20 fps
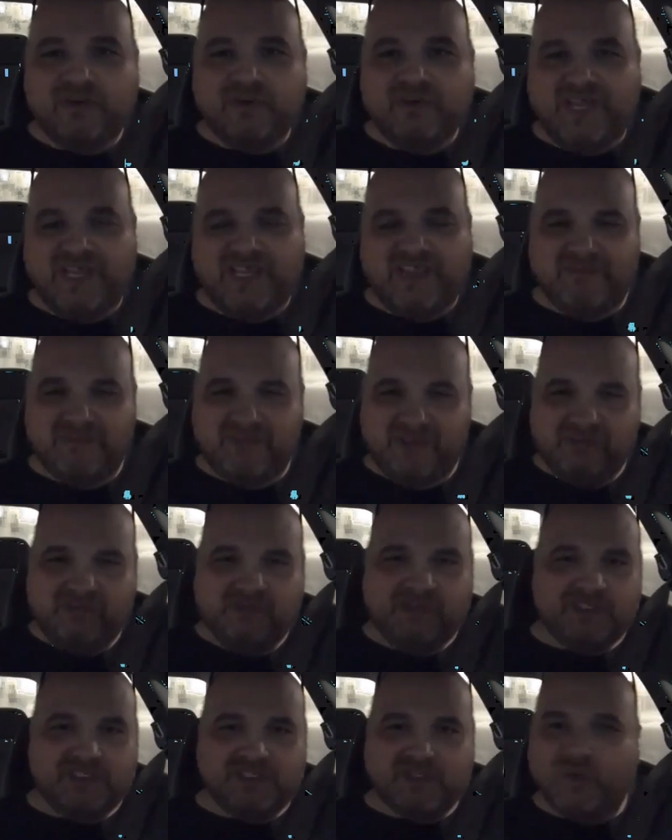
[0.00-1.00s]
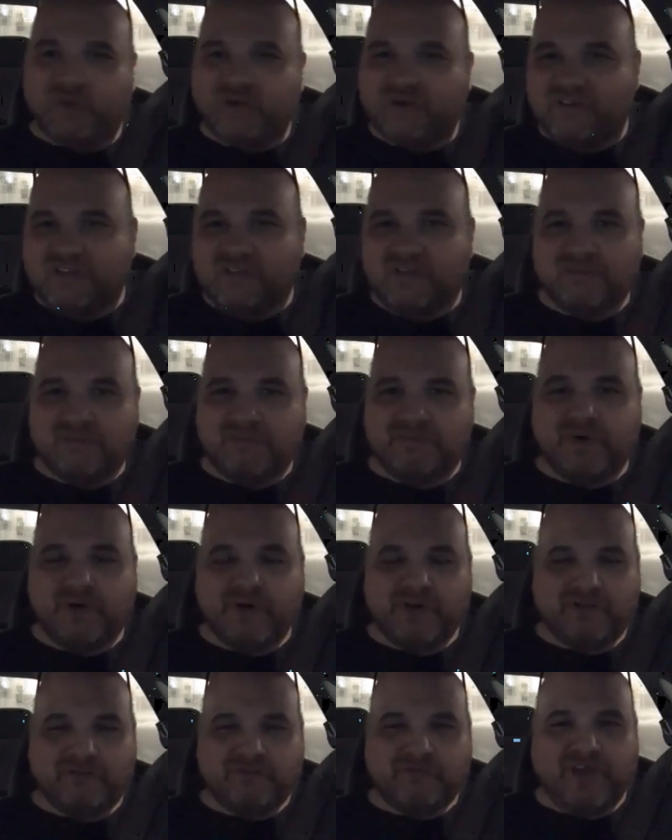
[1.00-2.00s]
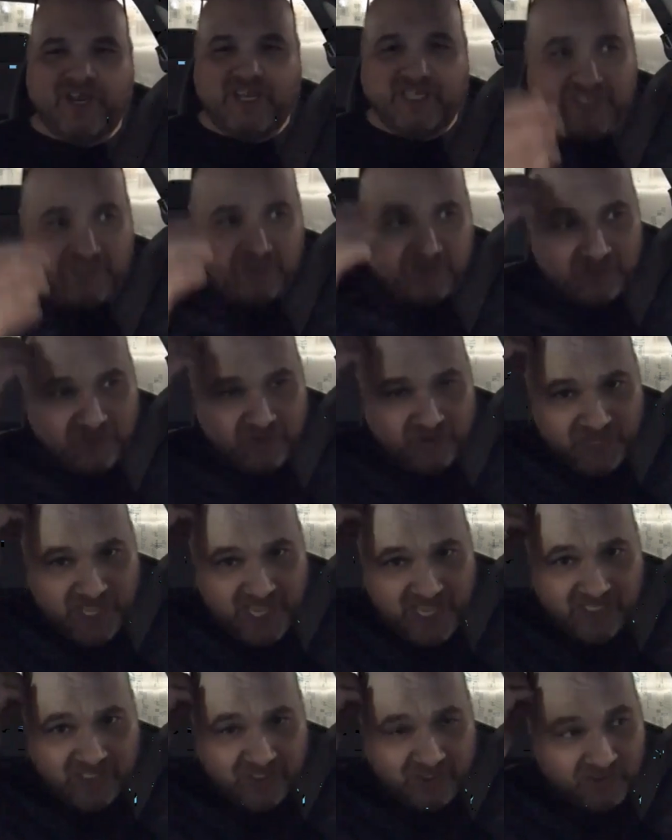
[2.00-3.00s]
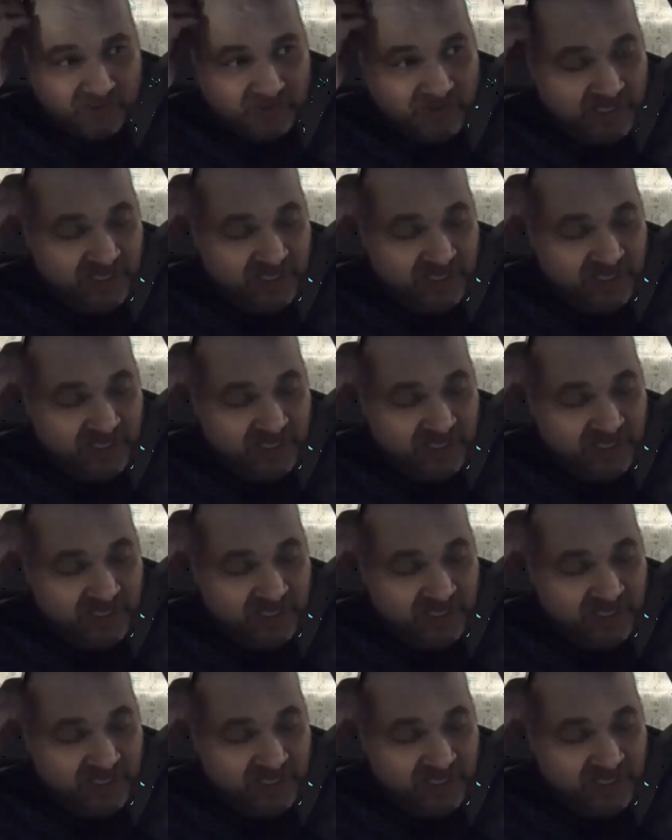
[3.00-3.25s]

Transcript: And I give him the, the soda and the burger and the fries. He goes, oh, thank you.